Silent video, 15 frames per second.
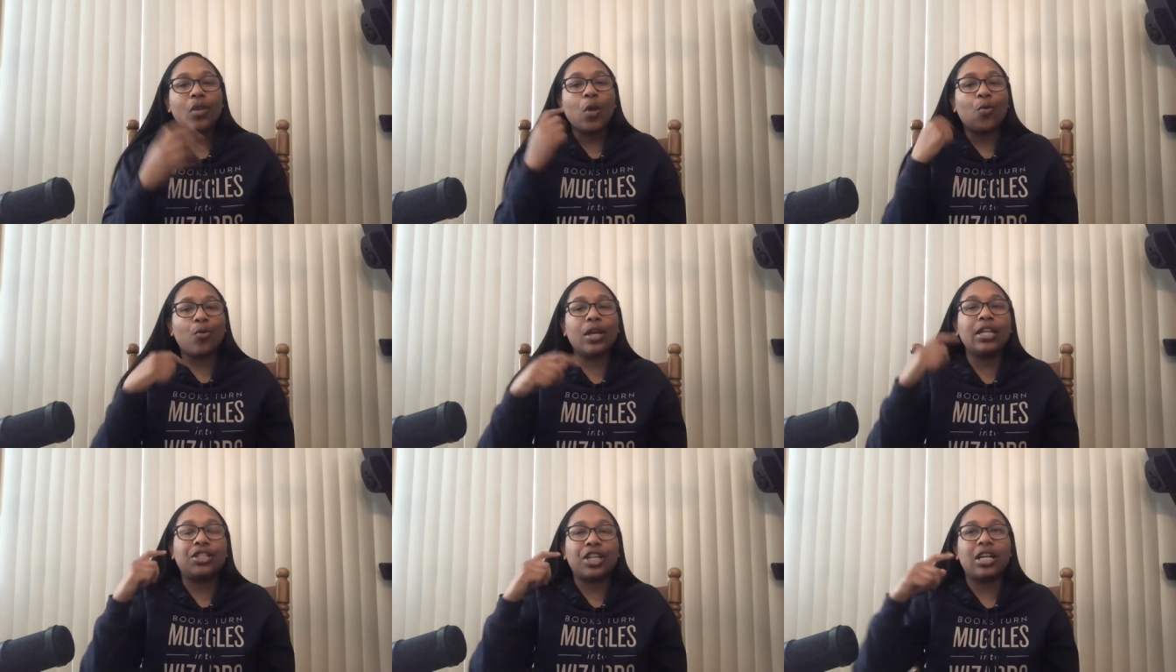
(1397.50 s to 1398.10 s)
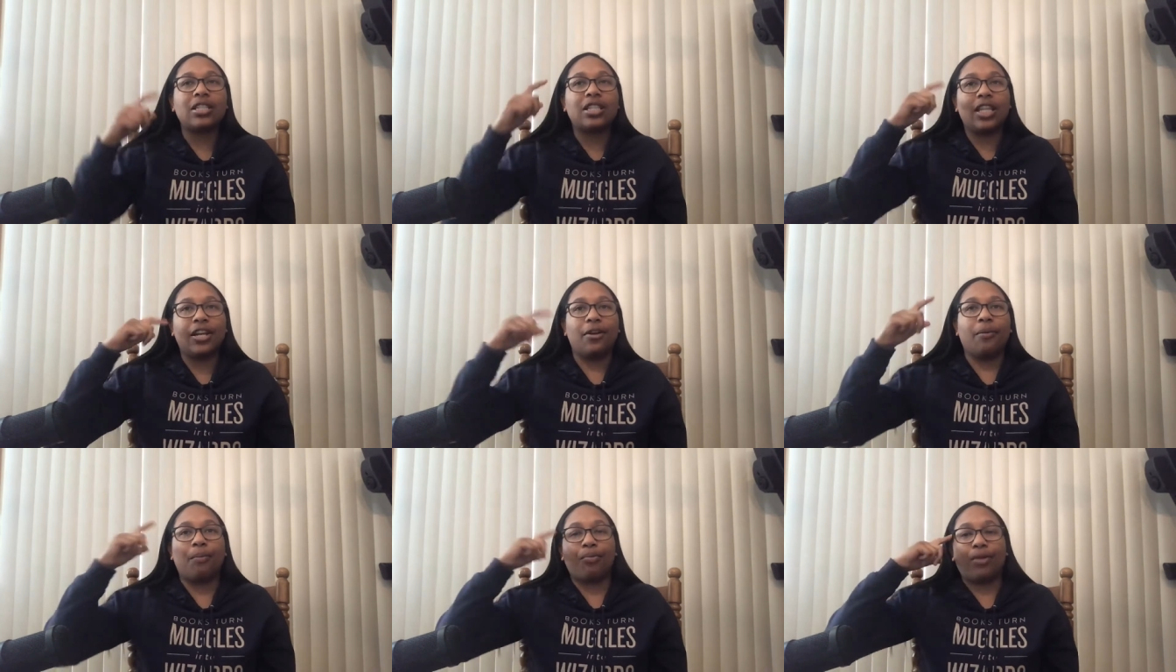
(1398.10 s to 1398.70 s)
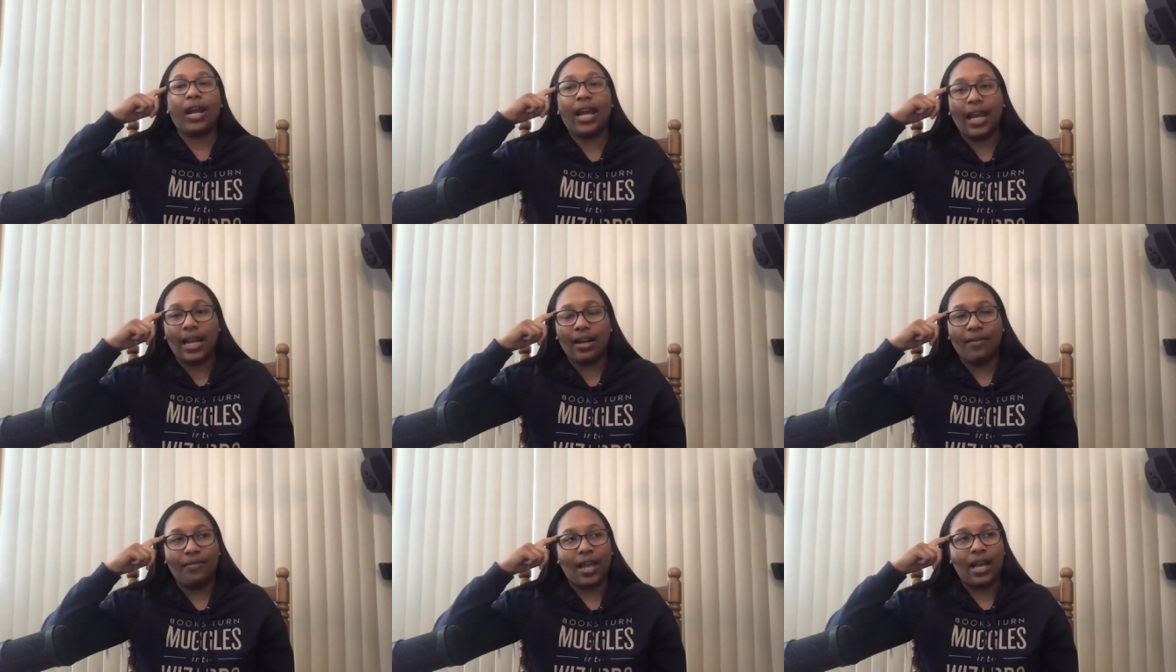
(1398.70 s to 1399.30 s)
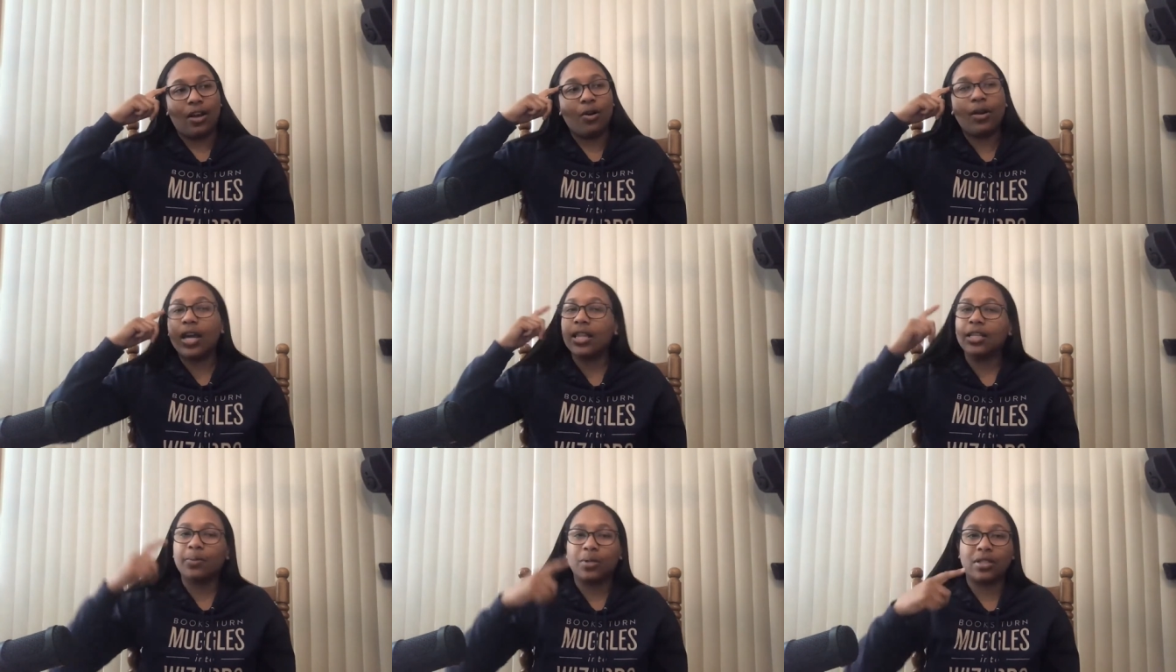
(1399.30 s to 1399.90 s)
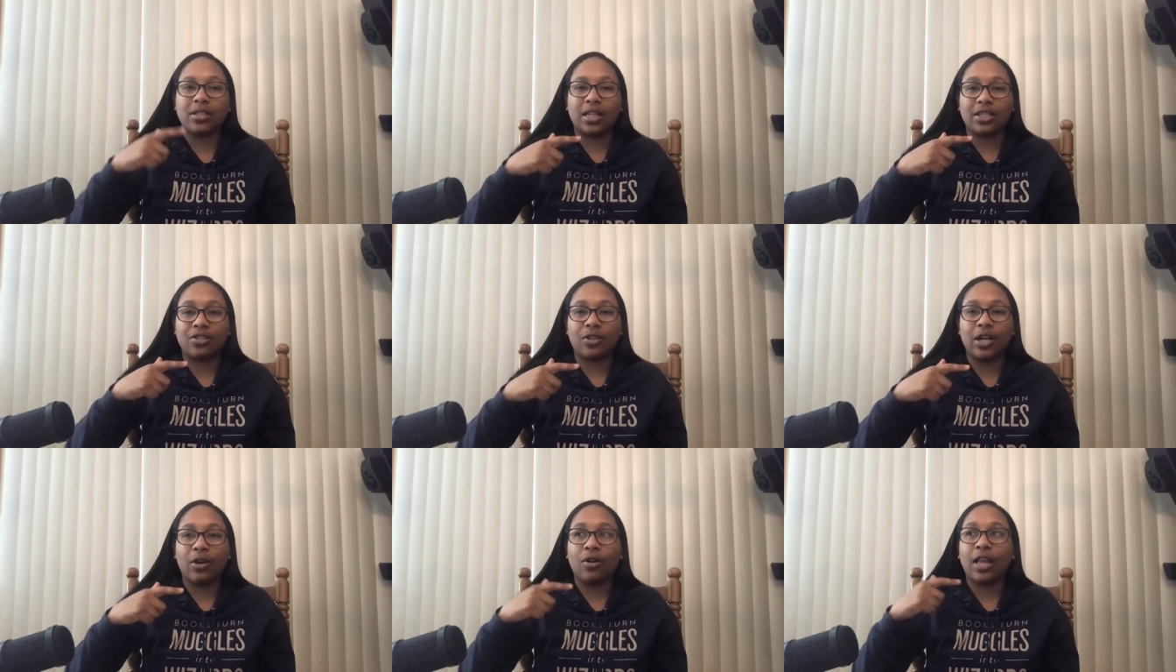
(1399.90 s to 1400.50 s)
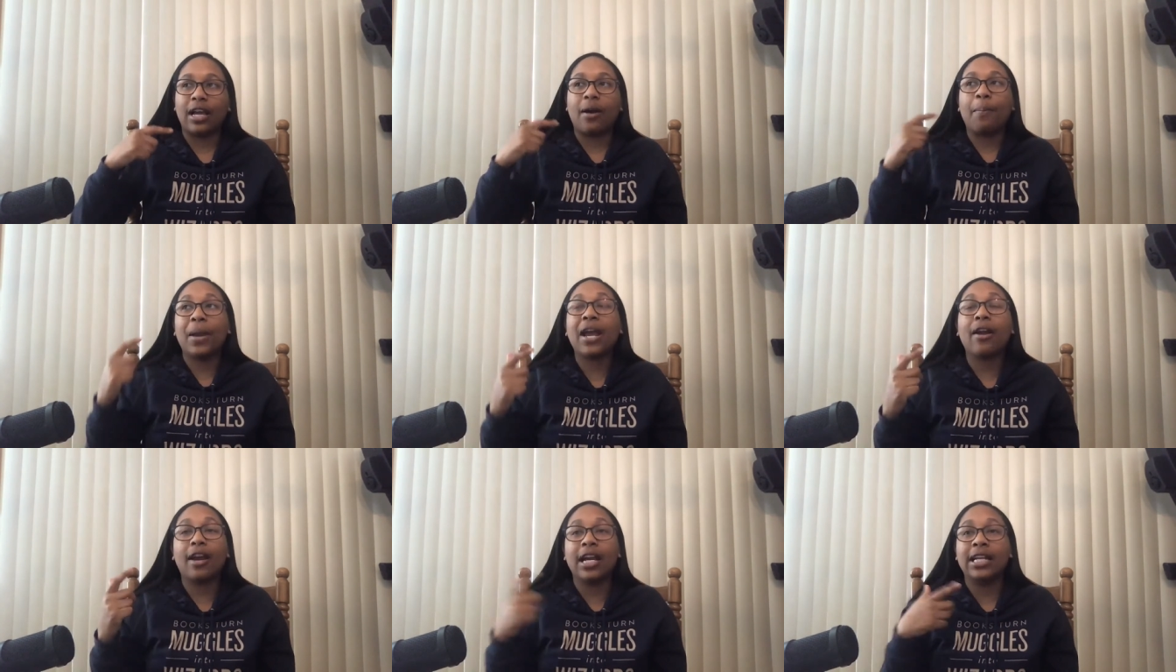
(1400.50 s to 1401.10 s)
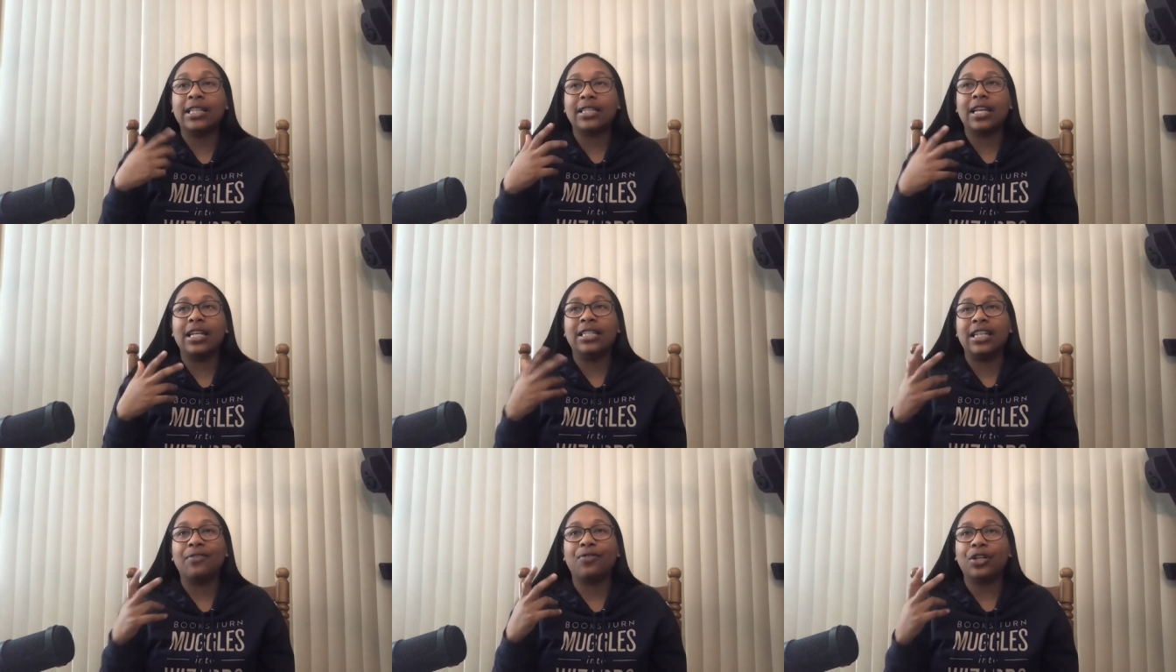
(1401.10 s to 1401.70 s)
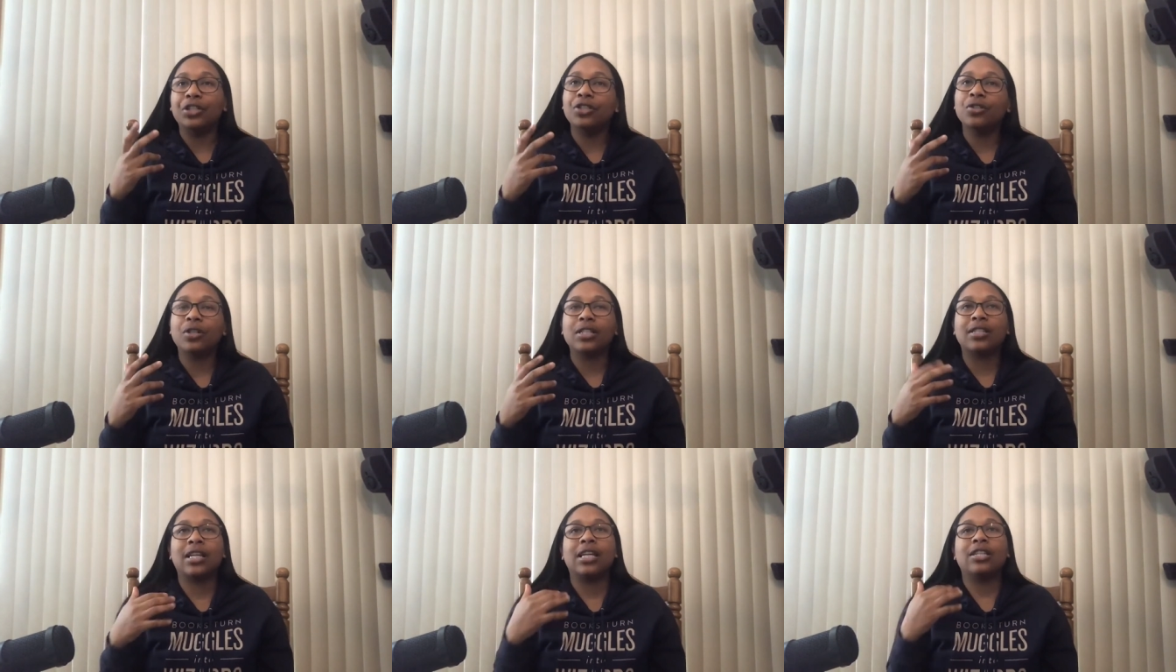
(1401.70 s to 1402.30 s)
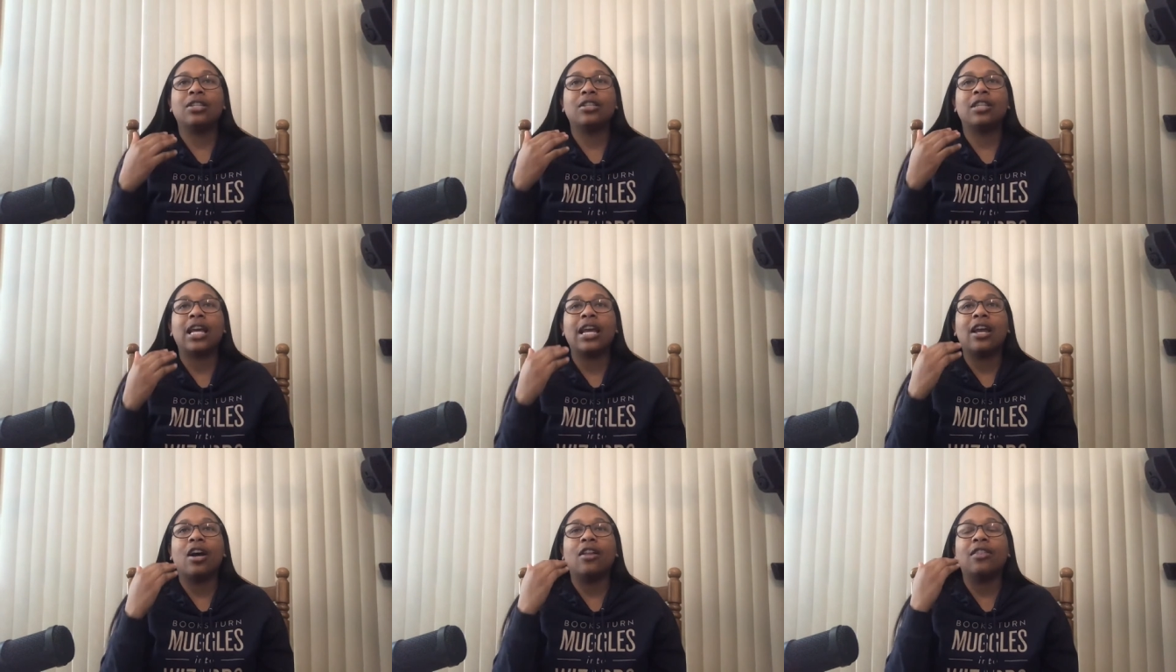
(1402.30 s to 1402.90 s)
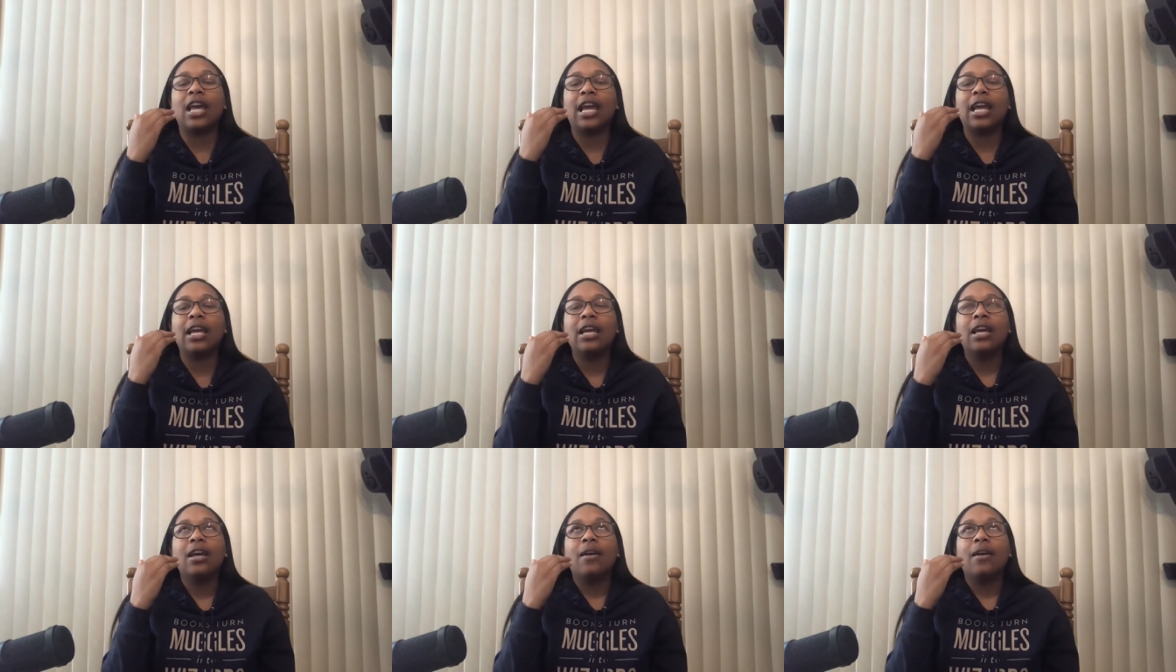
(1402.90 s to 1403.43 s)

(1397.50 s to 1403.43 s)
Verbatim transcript: readjust their brain of like okay this person's not straight or like a parent it's different too because they they they